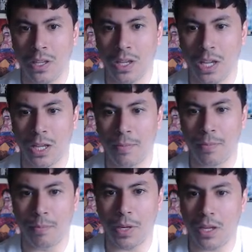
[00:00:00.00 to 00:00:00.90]

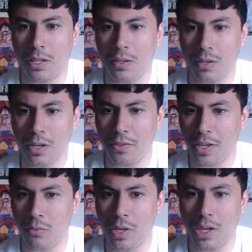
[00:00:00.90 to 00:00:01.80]
But another thing
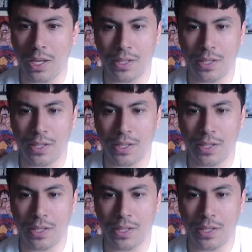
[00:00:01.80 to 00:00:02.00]
I really like